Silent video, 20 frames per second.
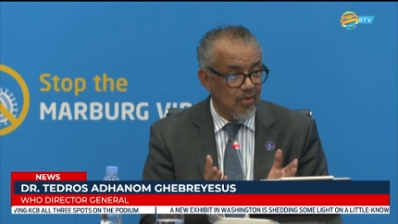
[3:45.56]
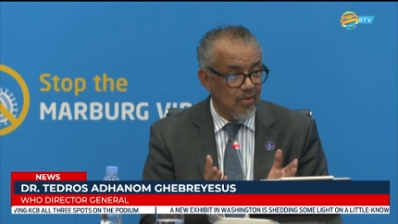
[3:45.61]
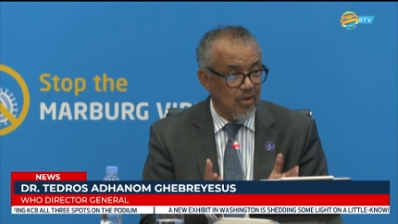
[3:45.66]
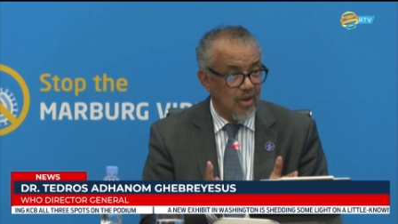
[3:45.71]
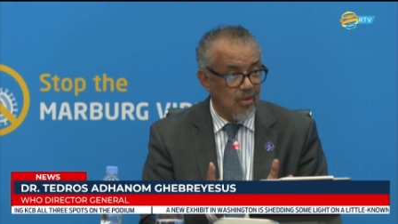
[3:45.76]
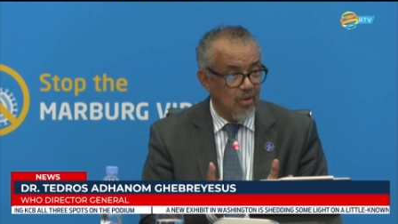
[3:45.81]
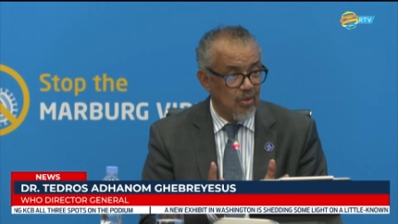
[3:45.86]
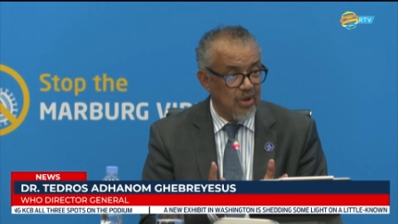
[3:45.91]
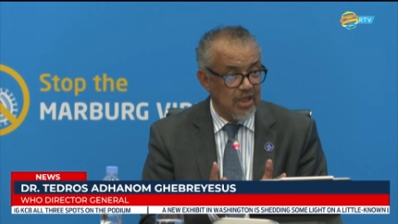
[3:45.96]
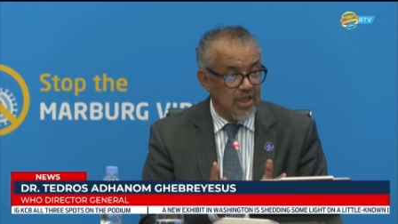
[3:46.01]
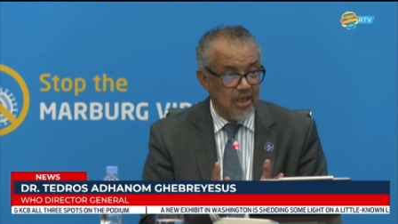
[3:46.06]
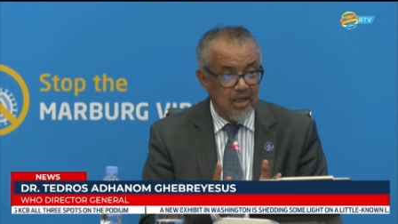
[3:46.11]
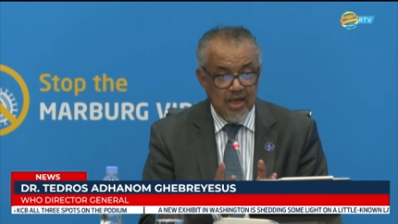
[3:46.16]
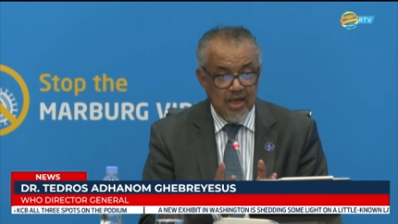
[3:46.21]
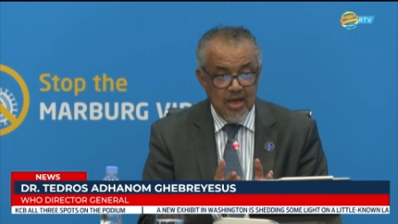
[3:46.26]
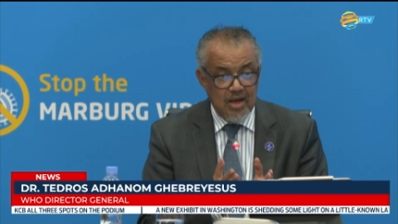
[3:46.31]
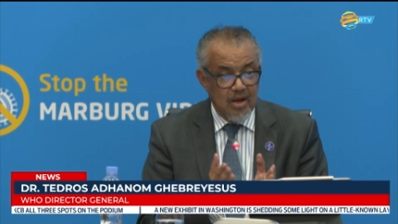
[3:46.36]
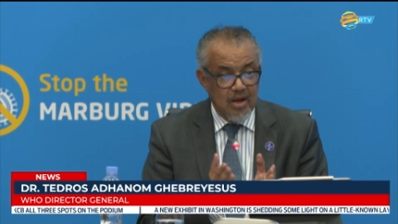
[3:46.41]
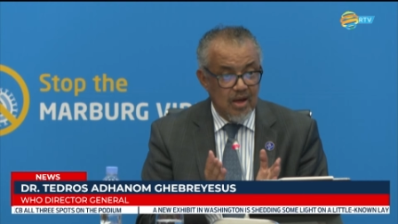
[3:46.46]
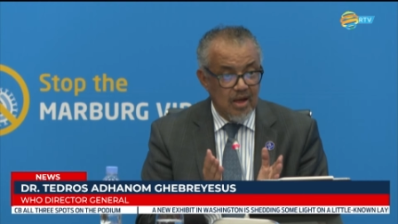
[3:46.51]

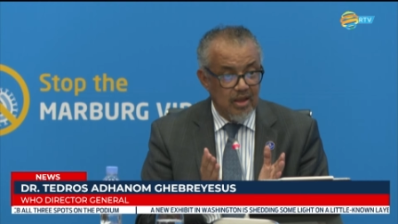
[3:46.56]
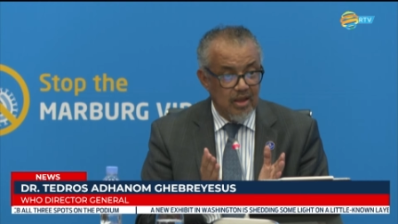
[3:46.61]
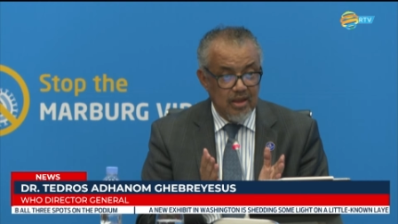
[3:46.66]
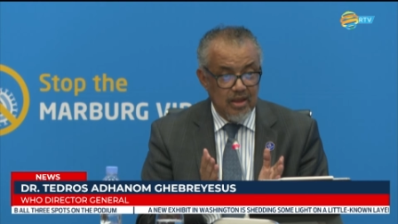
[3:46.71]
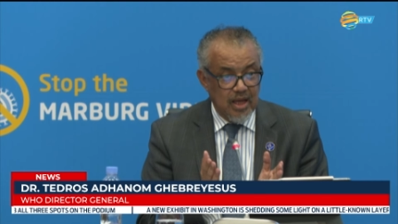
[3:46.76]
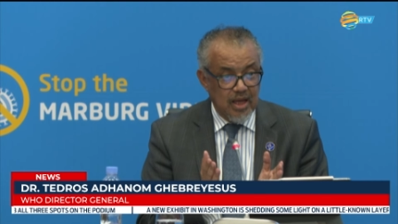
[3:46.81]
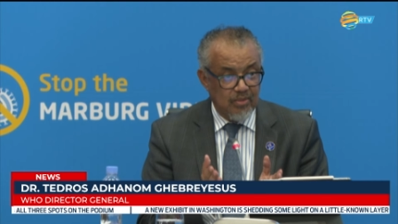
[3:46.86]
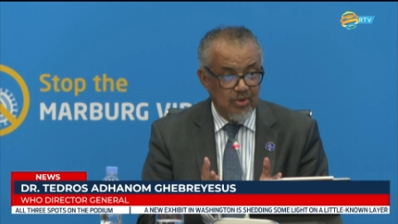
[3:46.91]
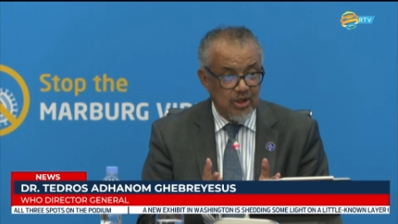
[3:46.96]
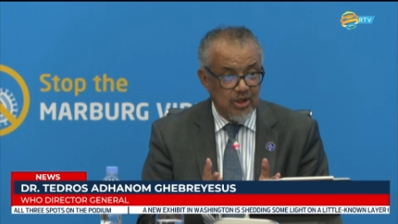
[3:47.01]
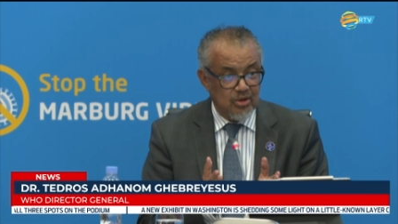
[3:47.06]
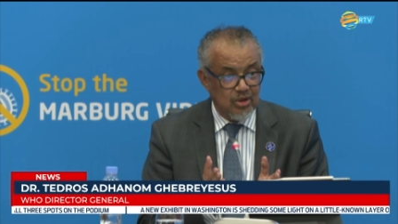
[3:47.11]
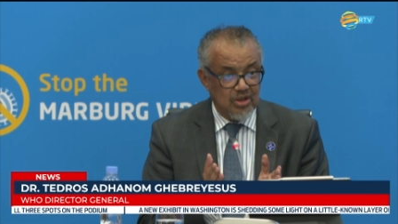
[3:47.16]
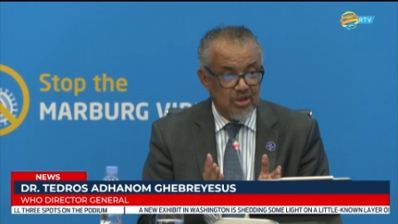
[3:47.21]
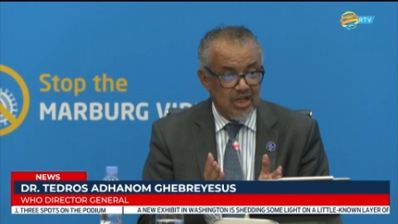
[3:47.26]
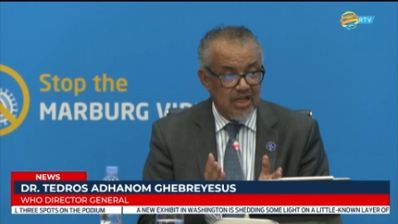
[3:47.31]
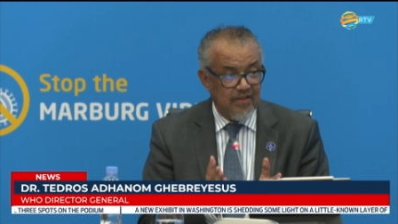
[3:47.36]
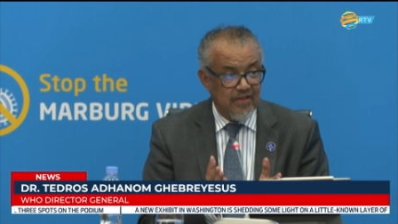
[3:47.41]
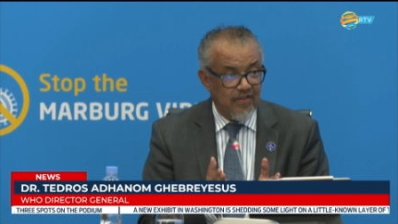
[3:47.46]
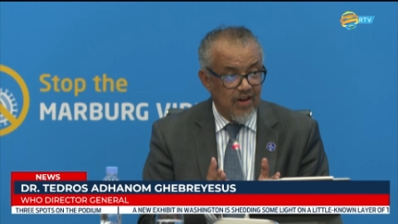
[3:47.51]
WHO's
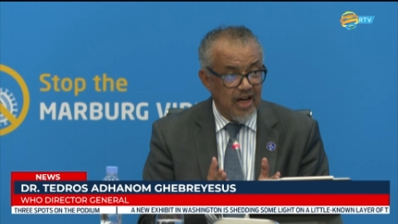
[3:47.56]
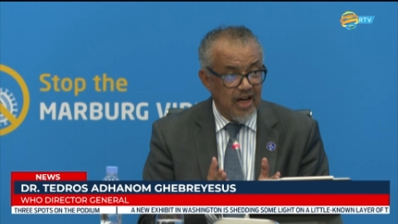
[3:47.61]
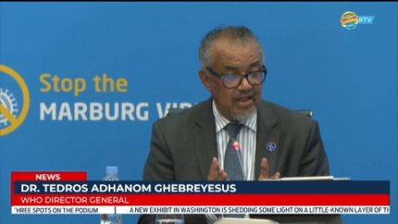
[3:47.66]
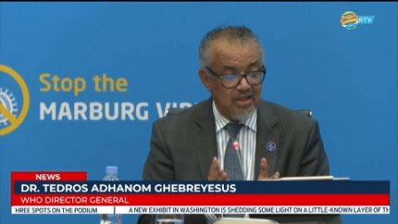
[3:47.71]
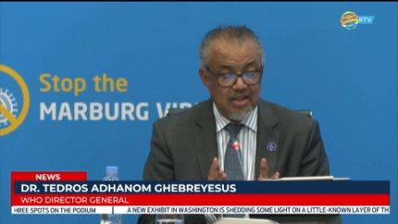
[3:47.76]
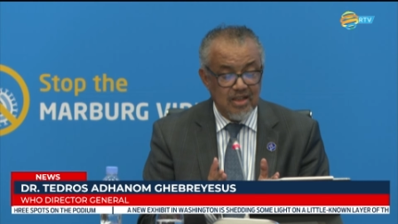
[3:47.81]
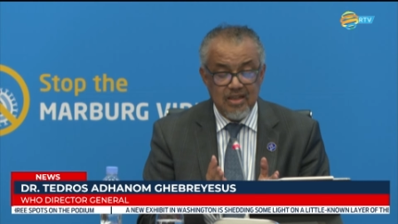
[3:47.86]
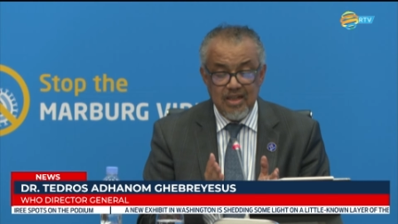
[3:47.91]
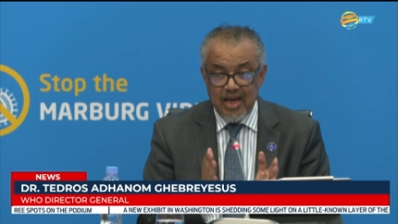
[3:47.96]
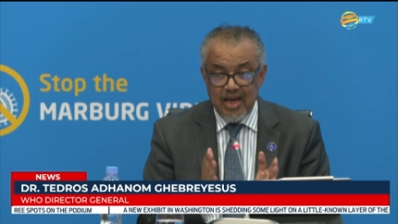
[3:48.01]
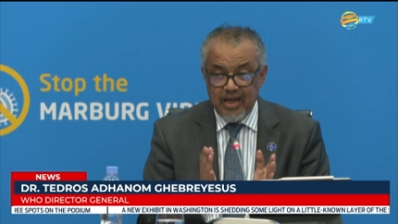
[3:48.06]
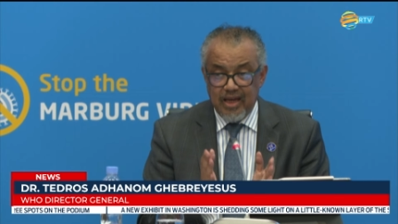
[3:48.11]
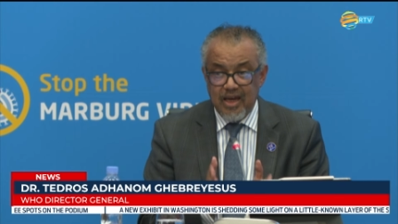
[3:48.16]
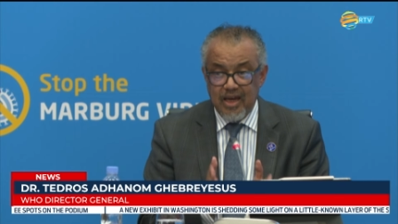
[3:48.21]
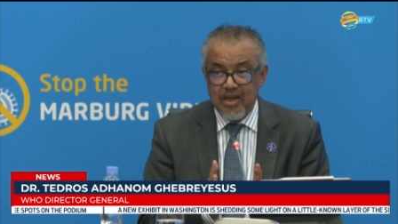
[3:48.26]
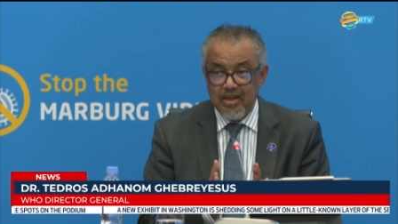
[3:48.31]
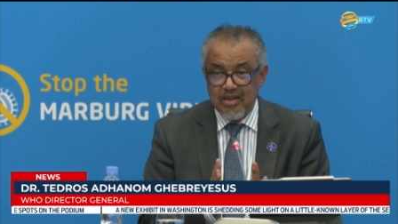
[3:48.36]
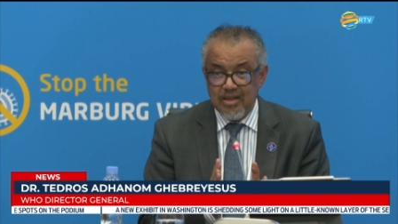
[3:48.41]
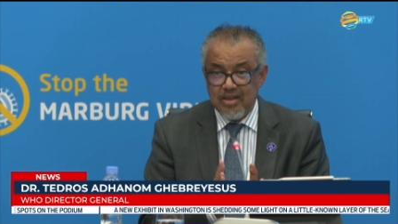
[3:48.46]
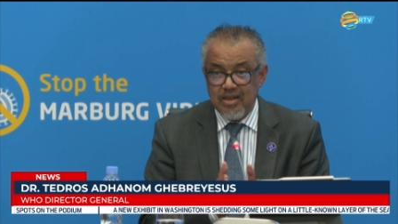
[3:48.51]
advice is
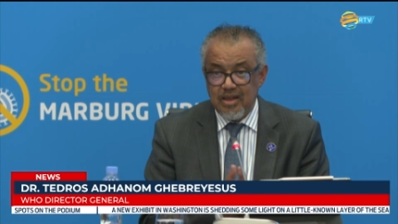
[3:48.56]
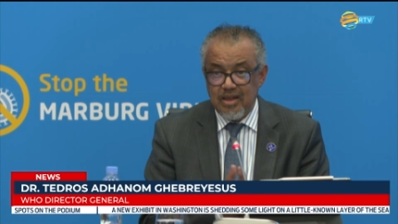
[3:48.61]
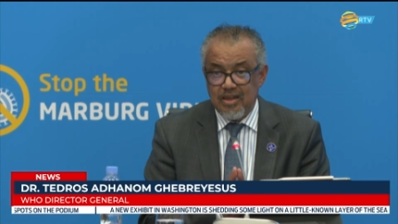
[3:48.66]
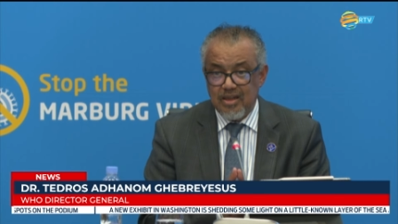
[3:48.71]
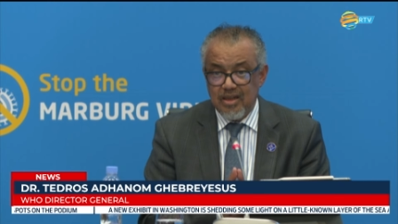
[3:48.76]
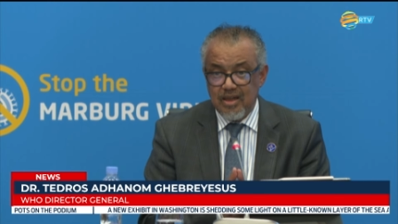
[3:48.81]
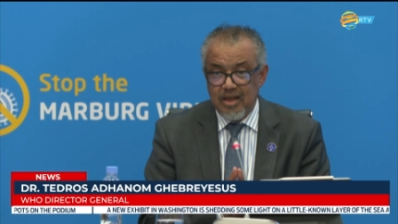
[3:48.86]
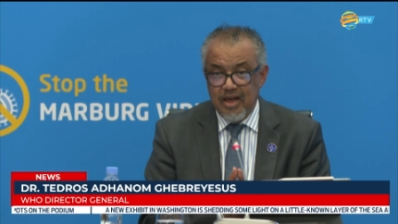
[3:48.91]
against it,